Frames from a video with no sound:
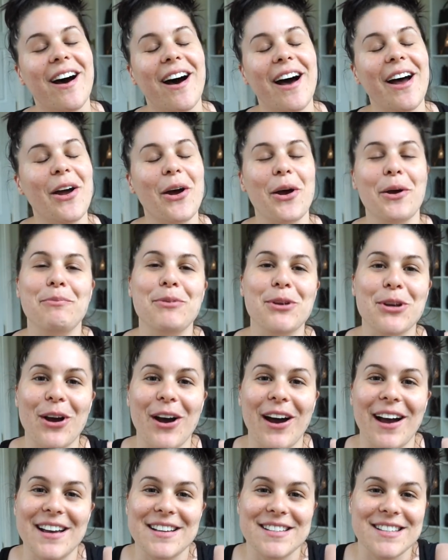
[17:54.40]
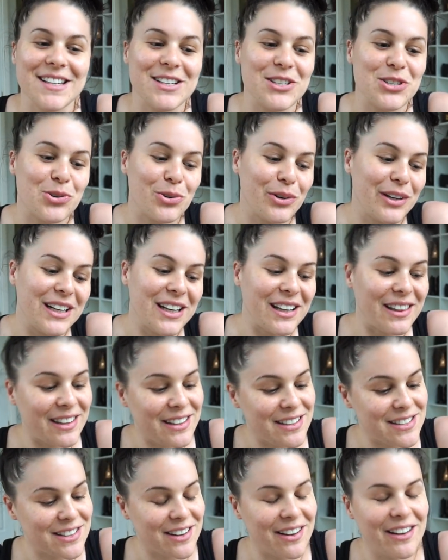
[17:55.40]
I hope you guys enjoyed
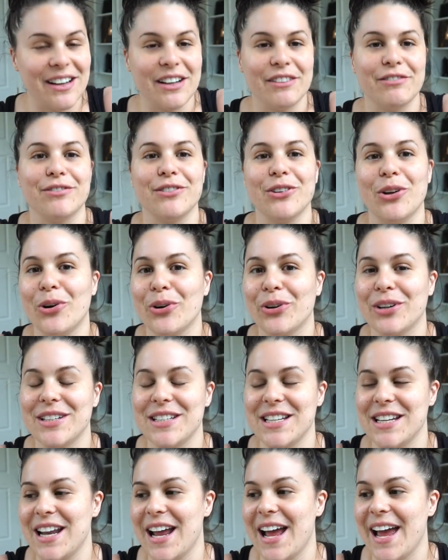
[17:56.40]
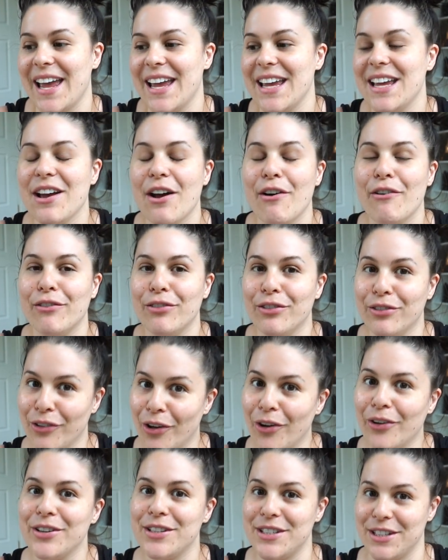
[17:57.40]
this kind of vlog today. A
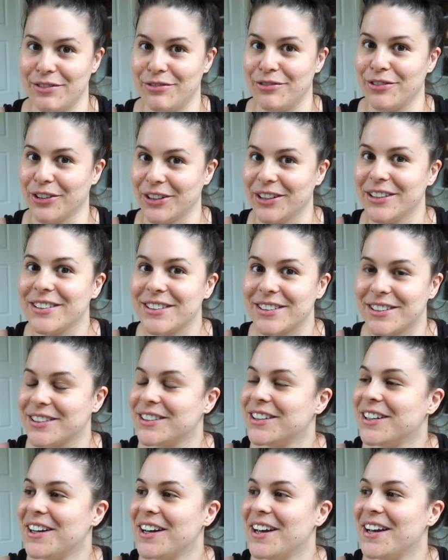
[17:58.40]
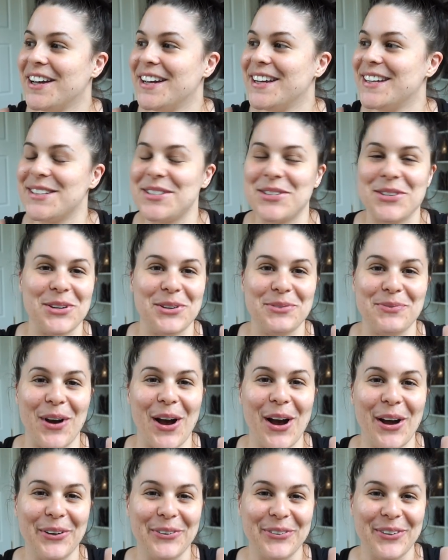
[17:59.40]
lot different to
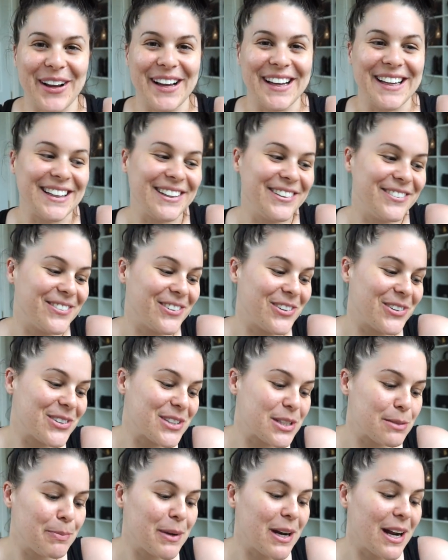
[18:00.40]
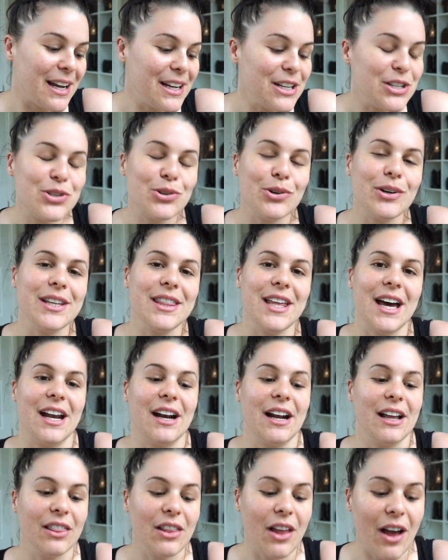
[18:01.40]
my regular vlogs, but I enjoy
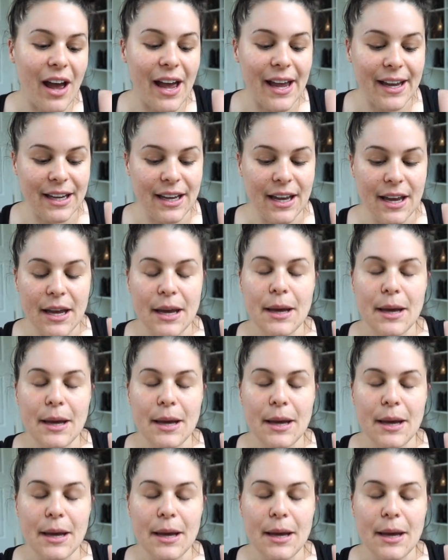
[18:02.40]
that. I like